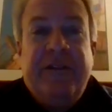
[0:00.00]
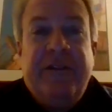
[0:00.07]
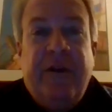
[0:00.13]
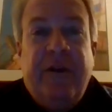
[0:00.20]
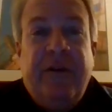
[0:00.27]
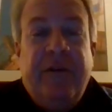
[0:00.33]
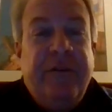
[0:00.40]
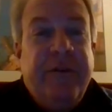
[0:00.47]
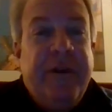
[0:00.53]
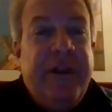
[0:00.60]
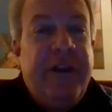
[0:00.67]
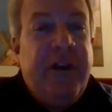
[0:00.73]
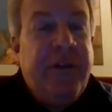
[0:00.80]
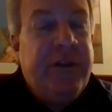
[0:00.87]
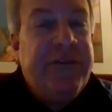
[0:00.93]
So,
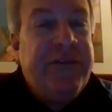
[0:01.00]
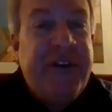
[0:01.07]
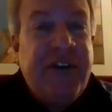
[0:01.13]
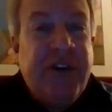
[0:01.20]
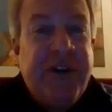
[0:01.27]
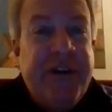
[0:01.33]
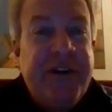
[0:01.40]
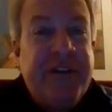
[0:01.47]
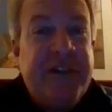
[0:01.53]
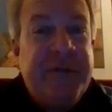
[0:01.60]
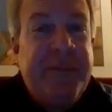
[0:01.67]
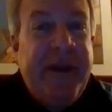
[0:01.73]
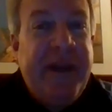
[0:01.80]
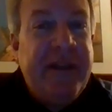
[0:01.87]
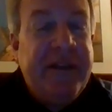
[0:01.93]
those fish are going to
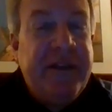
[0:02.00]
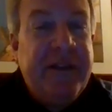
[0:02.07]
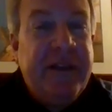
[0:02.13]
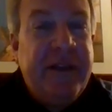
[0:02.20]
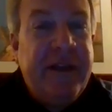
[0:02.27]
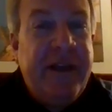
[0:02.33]
suspend